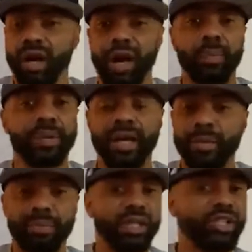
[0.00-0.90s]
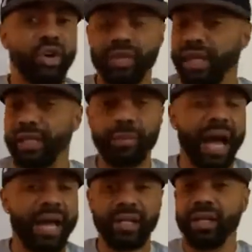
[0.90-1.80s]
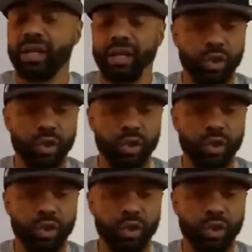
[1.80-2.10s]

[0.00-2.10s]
up in that bitch on anybody,